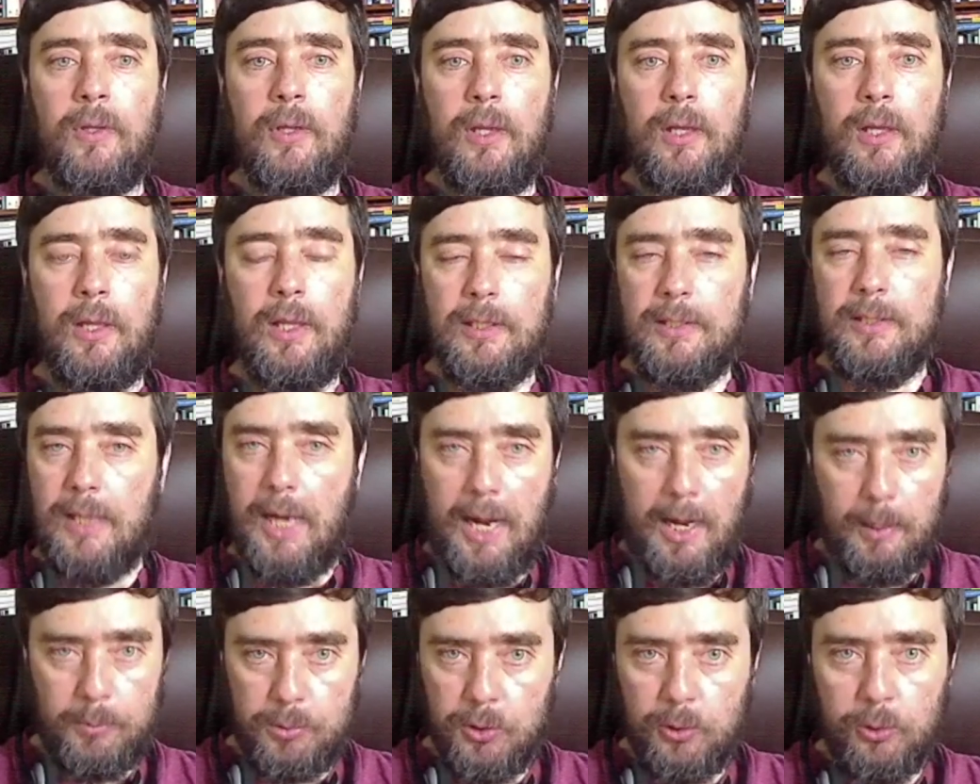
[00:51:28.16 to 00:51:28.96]
That's
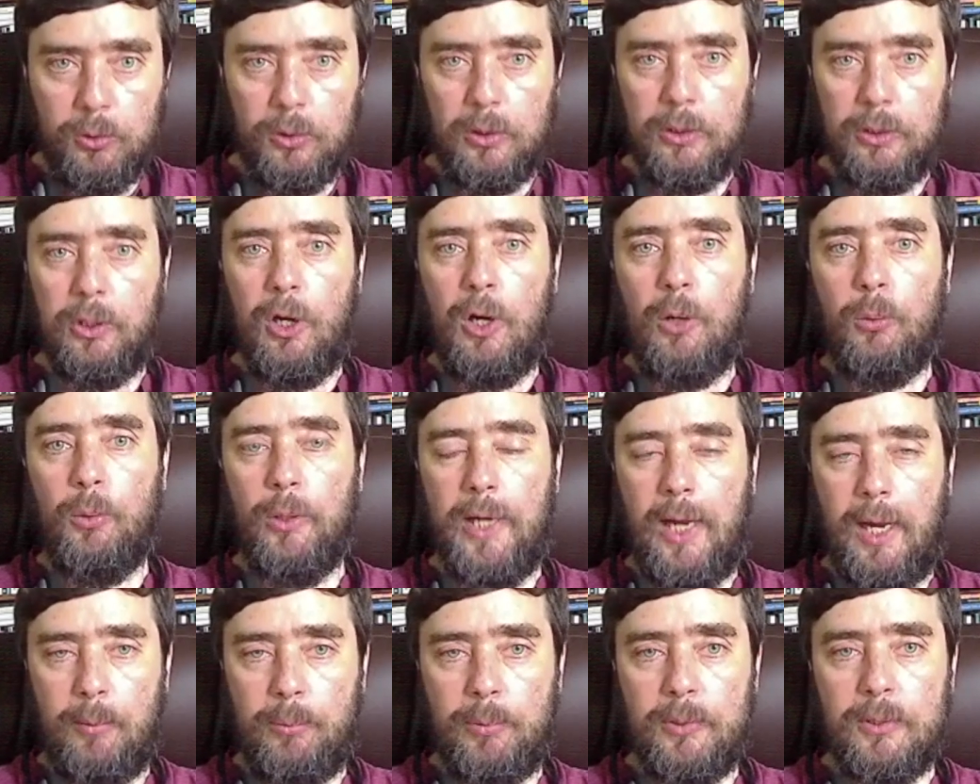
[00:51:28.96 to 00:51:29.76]
absolutely not
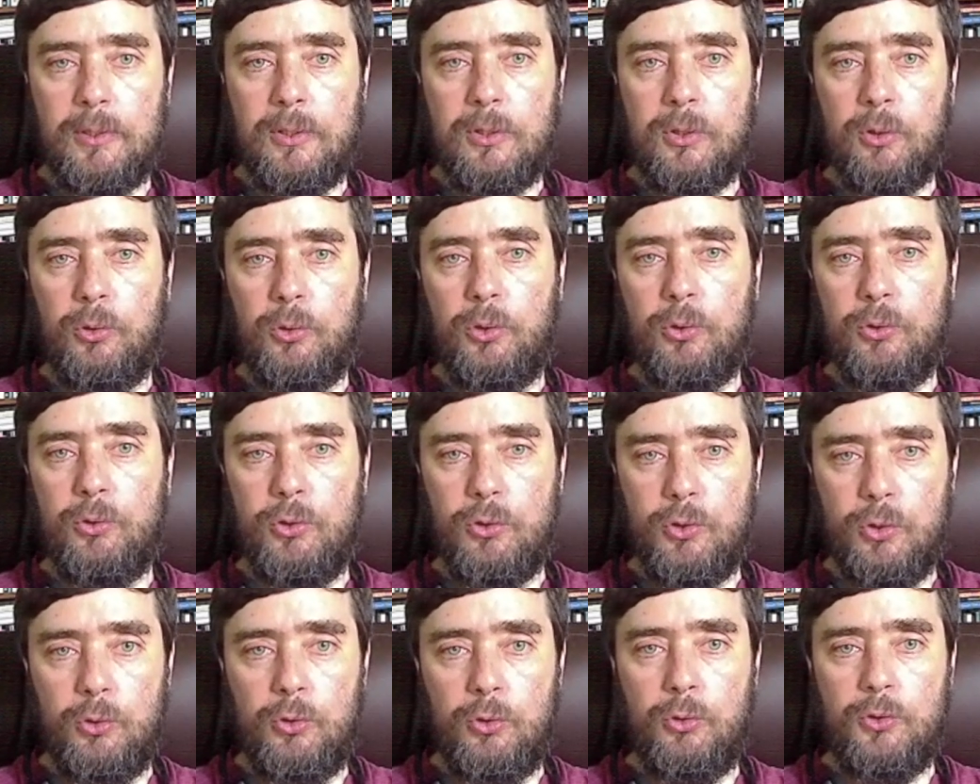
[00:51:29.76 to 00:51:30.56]
what happens. So you
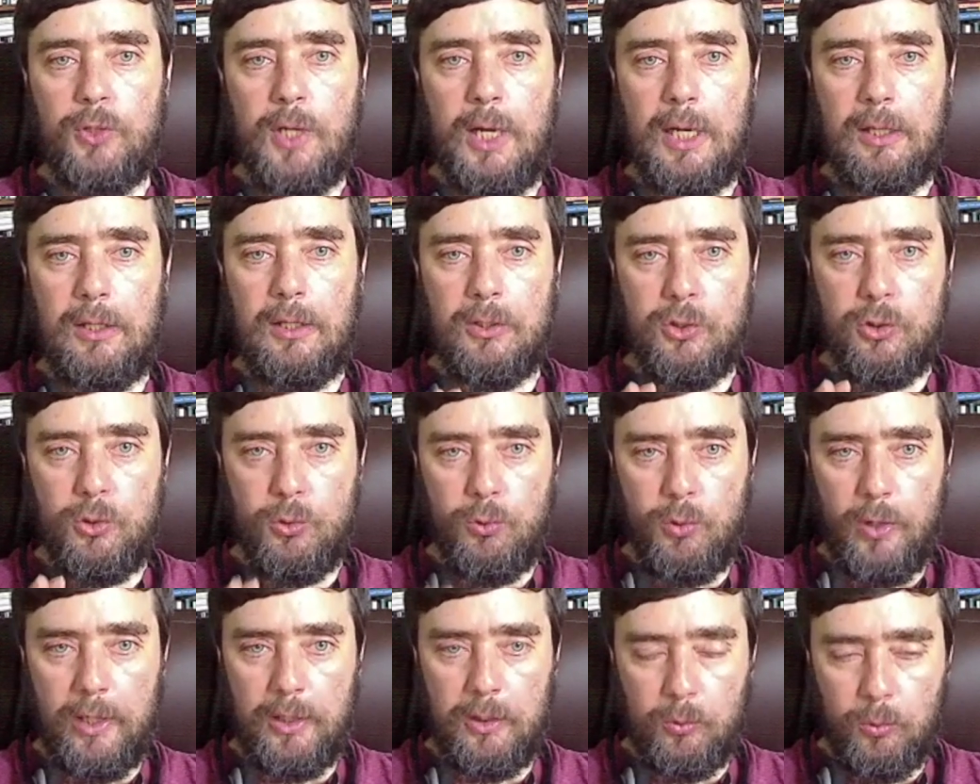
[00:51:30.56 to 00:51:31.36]
so you take this
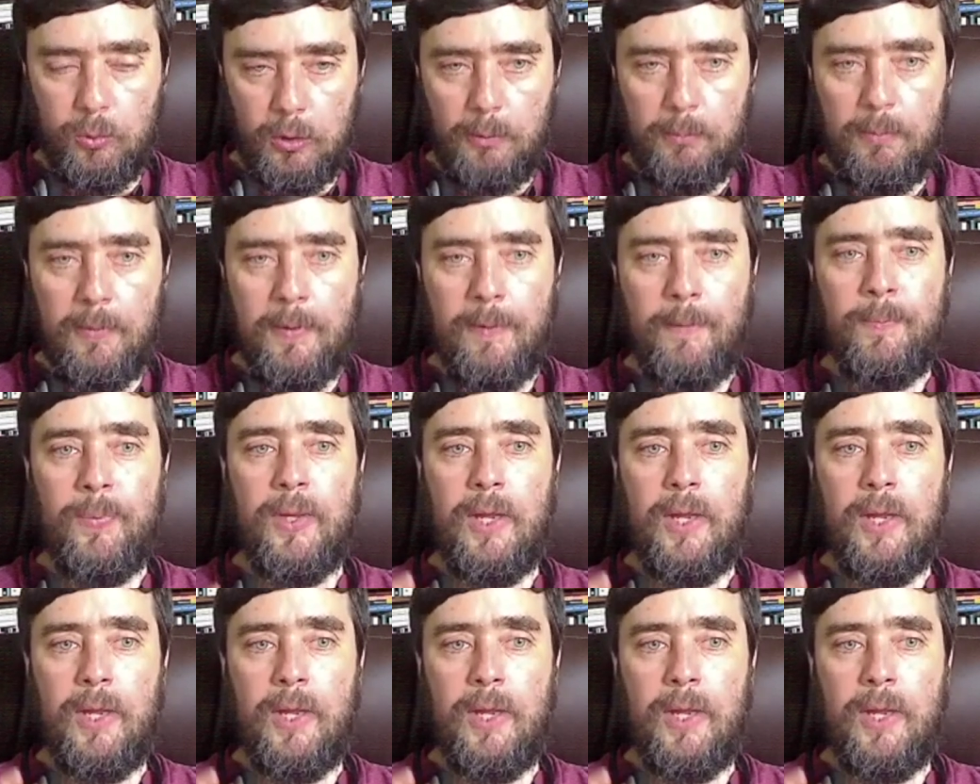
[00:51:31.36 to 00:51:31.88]
two-headed worm,